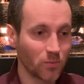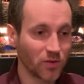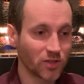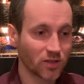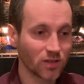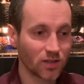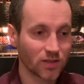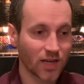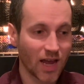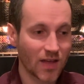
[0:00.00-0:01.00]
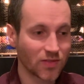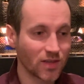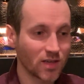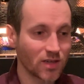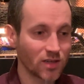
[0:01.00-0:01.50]
We took a look at
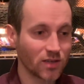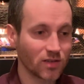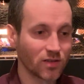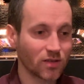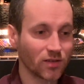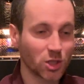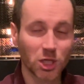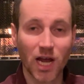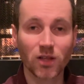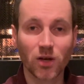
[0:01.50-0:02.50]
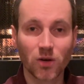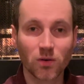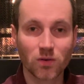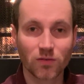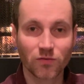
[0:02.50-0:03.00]
the shallow